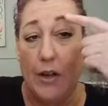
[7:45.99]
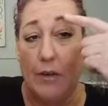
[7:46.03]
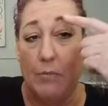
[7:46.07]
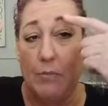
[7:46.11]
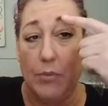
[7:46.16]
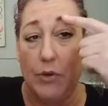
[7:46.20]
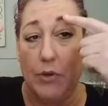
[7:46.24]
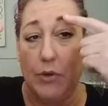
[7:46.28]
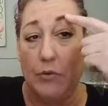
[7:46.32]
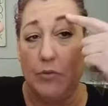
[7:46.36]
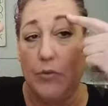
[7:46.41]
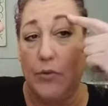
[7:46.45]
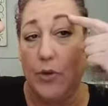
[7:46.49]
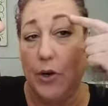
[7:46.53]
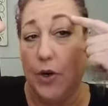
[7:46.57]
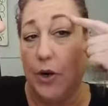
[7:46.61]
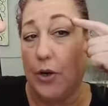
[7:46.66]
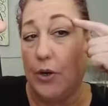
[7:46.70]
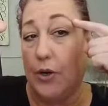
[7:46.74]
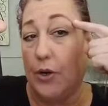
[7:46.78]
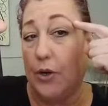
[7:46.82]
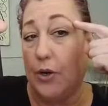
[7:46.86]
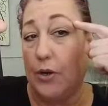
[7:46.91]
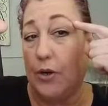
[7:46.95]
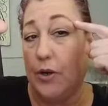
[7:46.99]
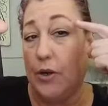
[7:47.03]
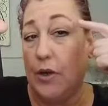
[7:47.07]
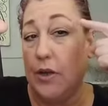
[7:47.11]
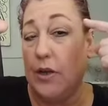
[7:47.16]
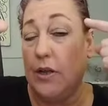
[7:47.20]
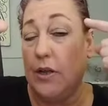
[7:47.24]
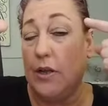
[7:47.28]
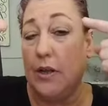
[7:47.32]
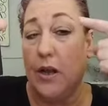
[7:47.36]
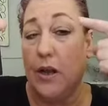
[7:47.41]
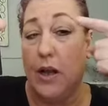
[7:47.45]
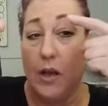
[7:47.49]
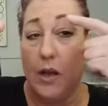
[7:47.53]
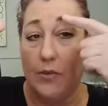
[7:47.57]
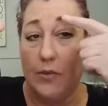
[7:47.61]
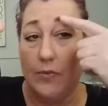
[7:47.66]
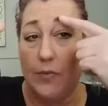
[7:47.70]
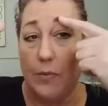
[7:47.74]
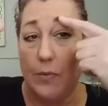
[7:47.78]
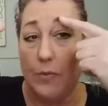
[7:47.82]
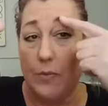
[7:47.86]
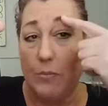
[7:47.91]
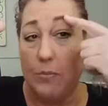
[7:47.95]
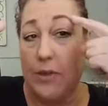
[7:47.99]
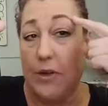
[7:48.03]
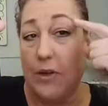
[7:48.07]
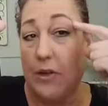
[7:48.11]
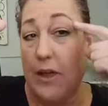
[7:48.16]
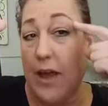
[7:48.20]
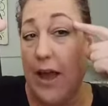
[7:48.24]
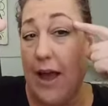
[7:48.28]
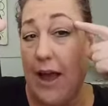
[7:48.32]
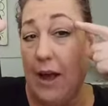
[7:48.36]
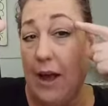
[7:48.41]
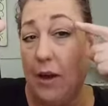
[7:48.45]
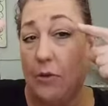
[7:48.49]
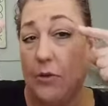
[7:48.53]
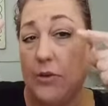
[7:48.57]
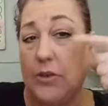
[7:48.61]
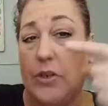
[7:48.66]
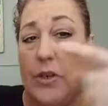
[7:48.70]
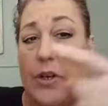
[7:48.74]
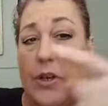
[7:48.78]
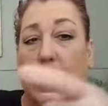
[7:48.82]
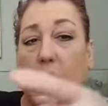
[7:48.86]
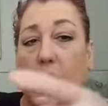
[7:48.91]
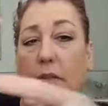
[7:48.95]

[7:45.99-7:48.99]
and move darker from the middle out.